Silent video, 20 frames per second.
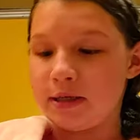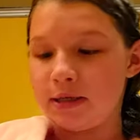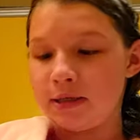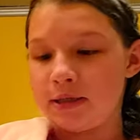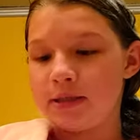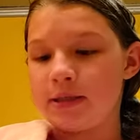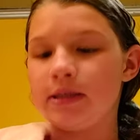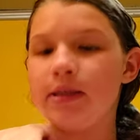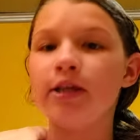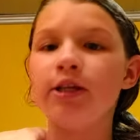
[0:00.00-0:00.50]

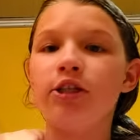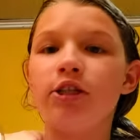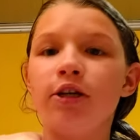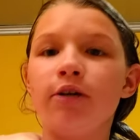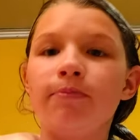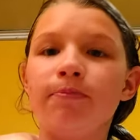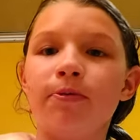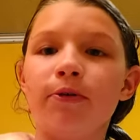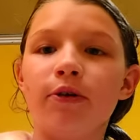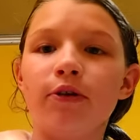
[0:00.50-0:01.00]
is the
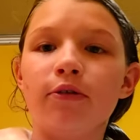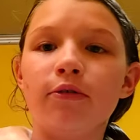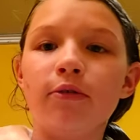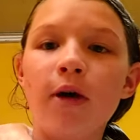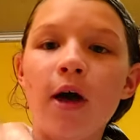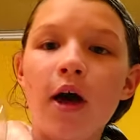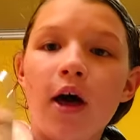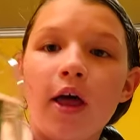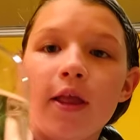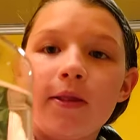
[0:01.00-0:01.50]
shampoo.
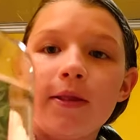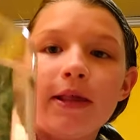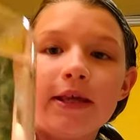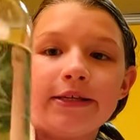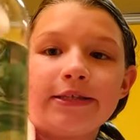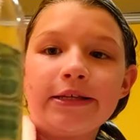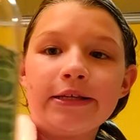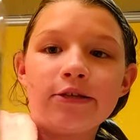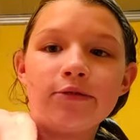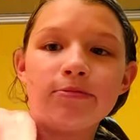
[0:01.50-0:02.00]

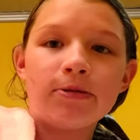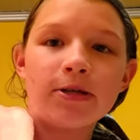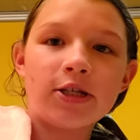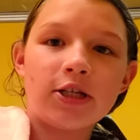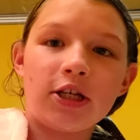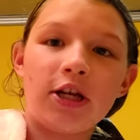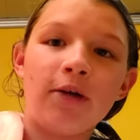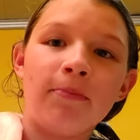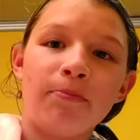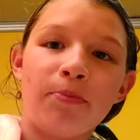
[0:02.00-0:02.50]
This is the
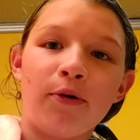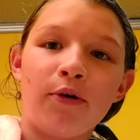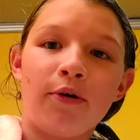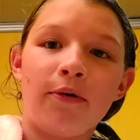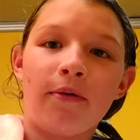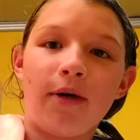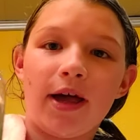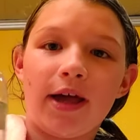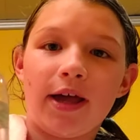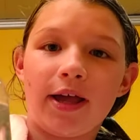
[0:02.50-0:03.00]
shampoo
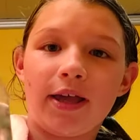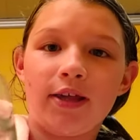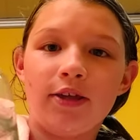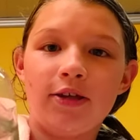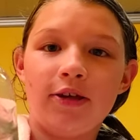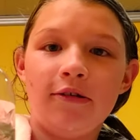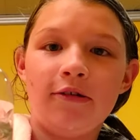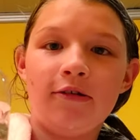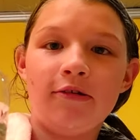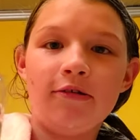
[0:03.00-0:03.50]
I
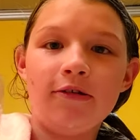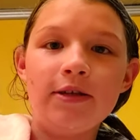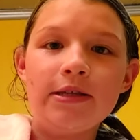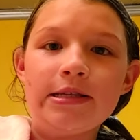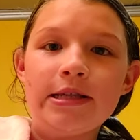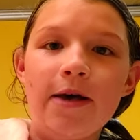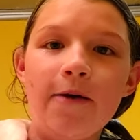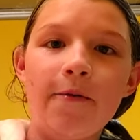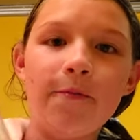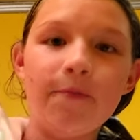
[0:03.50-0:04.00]
use.